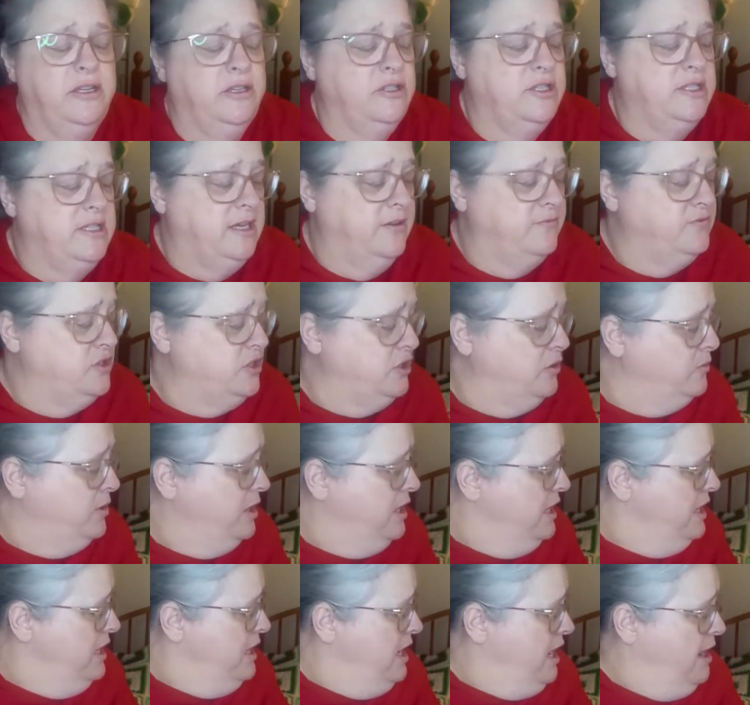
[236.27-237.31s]
and stuff, so
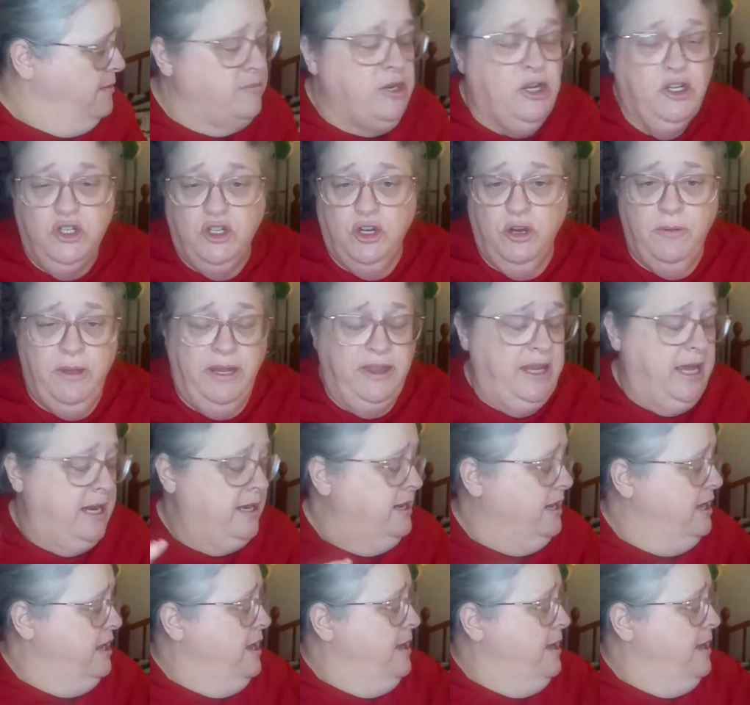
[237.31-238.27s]
I'm not sure about that.